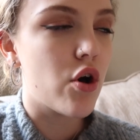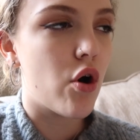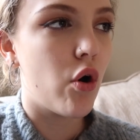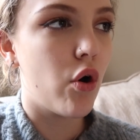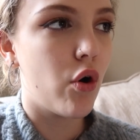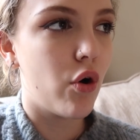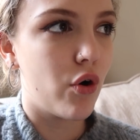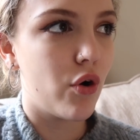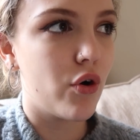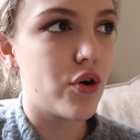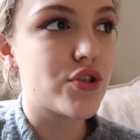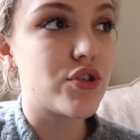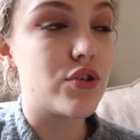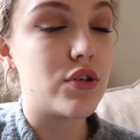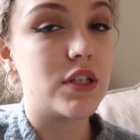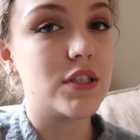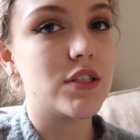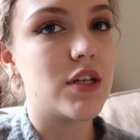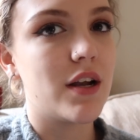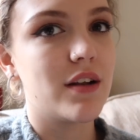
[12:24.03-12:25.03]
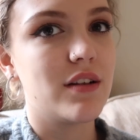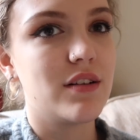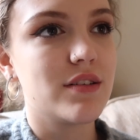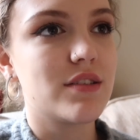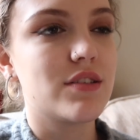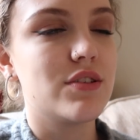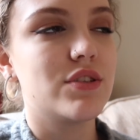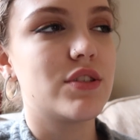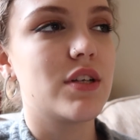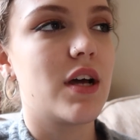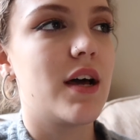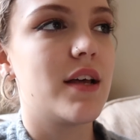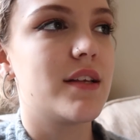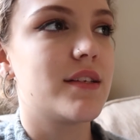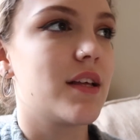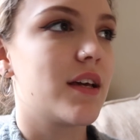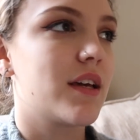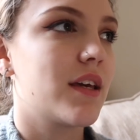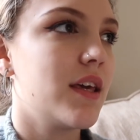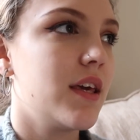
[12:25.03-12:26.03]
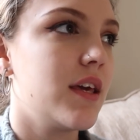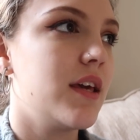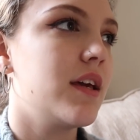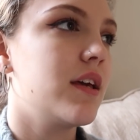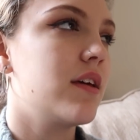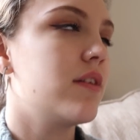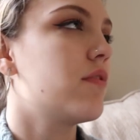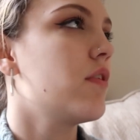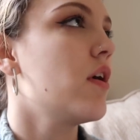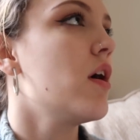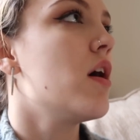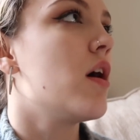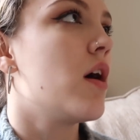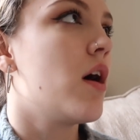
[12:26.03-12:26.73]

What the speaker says: or study channels such as like Eve,